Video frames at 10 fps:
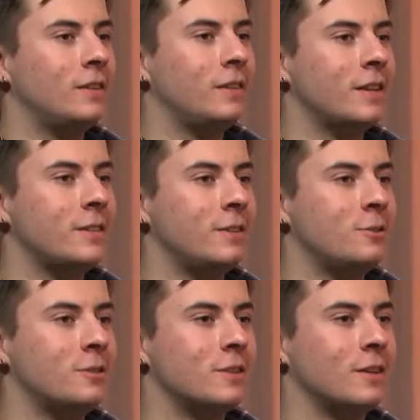Well, that's
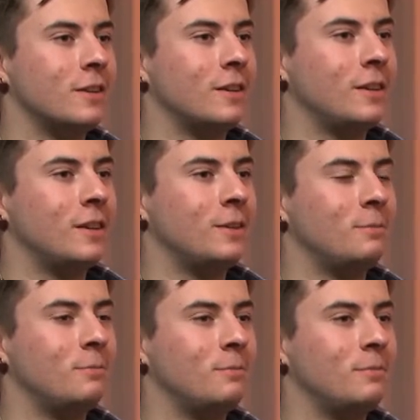interesting. I
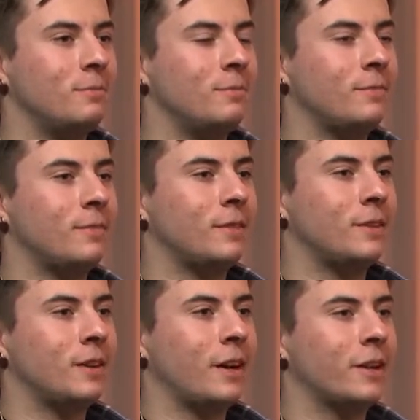
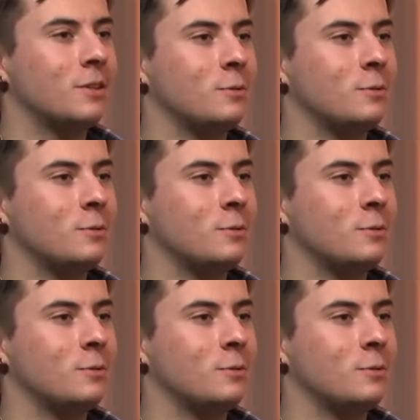actually